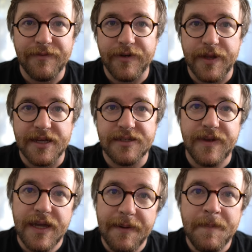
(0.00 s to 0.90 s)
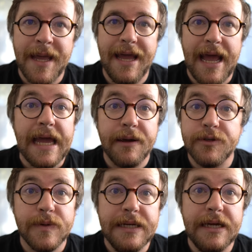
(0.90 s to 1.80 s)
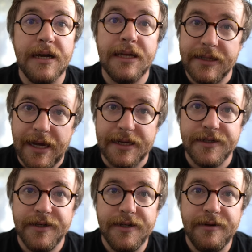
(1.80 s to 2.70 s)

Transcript: in philosophy, and I was reading a lot.